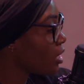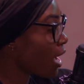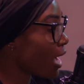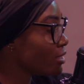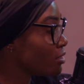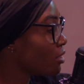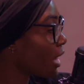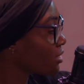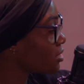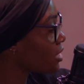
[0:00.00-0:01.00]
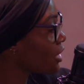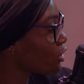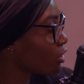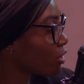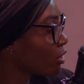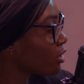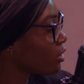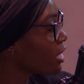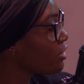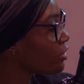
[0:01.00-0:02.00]
I like slender
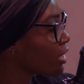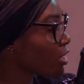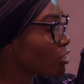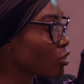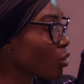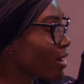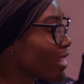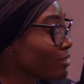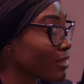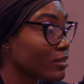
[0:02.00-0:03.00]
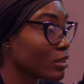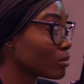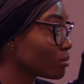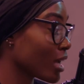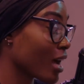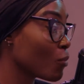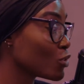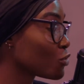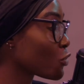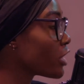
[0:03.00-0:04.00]
evening couture edit. No, that I
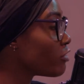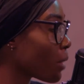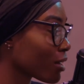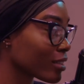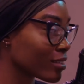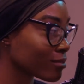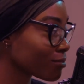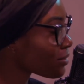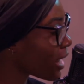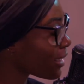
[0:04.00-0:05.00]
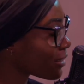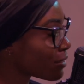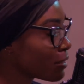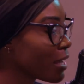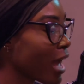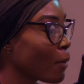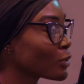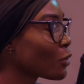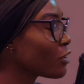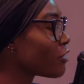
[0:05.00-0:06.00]
was creative modeling. Like I was
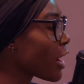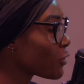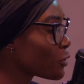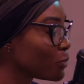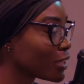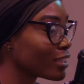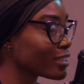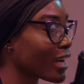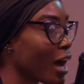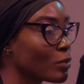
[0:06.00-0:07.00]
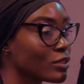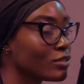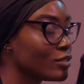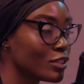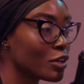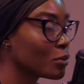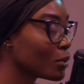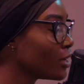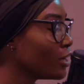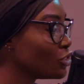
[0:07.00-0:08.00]
going viral because like I was,
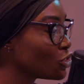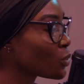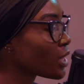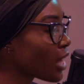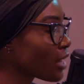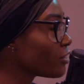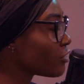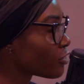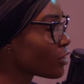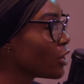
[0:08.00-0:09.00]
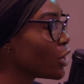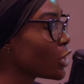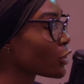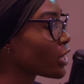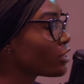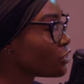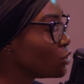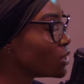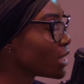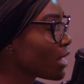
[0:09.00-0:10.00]
just doing a lot of creative
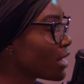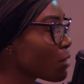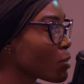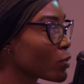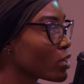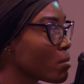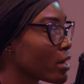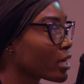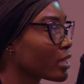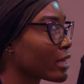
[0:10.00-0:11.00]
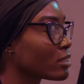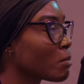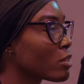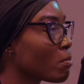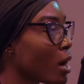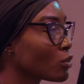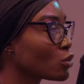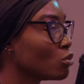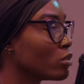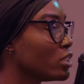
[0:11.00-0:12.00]
shoots. And I remember in America, like some of the models
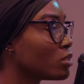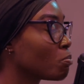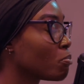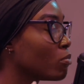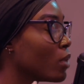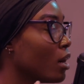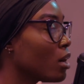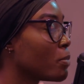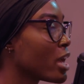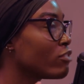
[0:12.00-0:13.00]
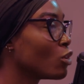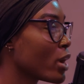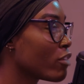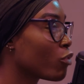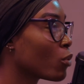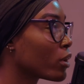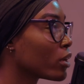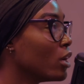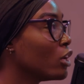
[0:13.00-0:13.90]
who really paved the way for,